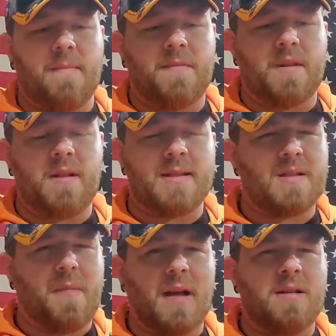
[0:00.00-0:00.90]
cleanse the
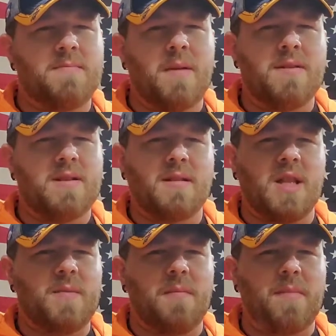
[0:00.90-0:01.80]
palate maybe just a
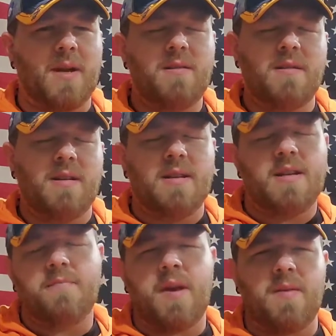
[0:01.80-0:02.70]
little bit better.
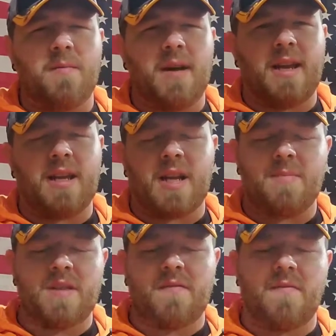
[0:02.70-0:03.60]
Maybe you might get a
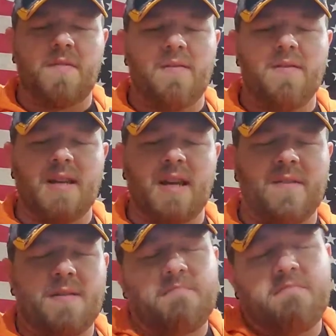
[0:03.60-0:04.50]
couple different flavors out of
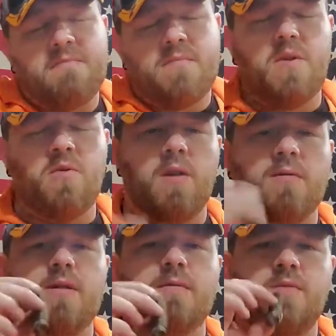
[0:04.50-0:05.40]
it. Who
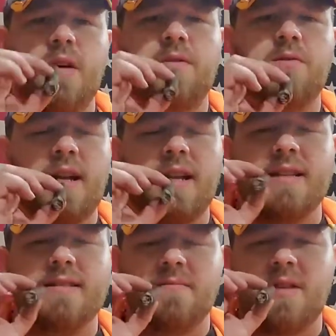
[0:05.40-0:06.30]
knows? We'll have to try it
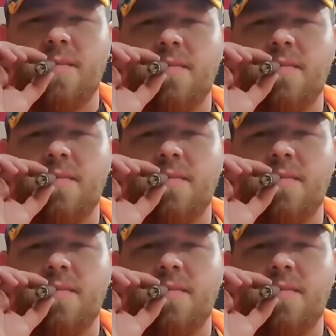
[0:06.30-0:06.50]
again sometime.